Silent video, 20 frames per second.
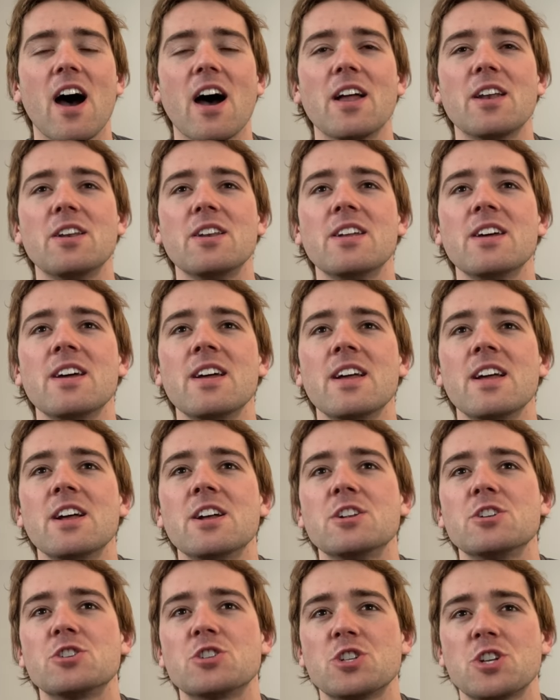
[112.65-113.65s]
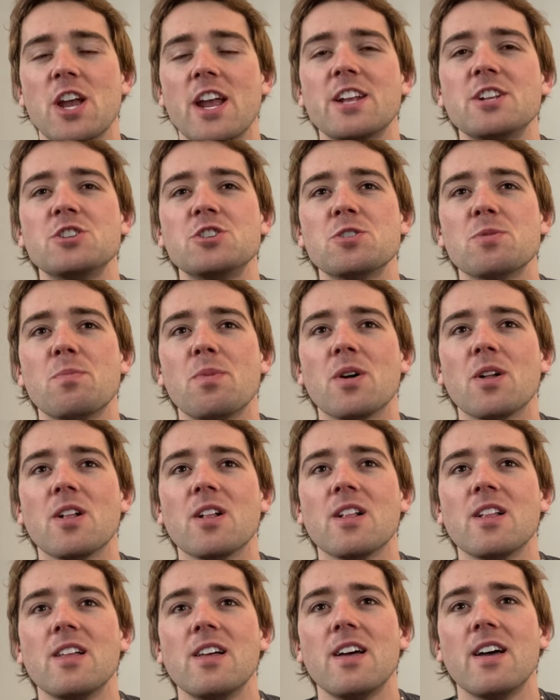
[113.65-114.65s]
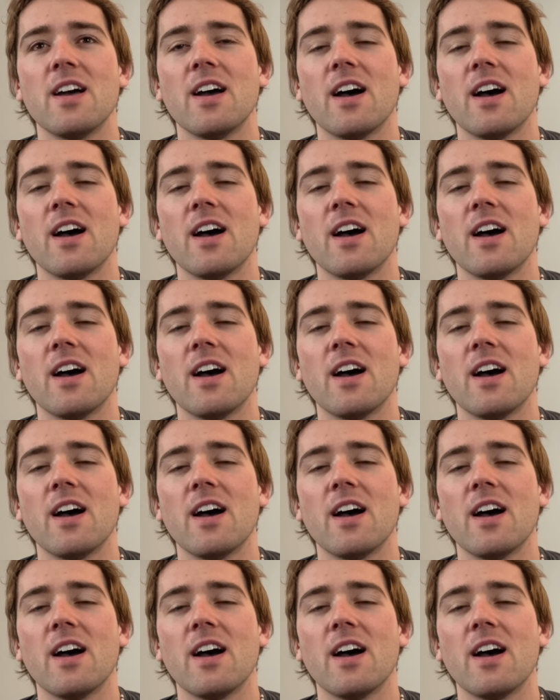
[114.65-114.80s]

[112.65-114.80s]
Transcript: unchangeable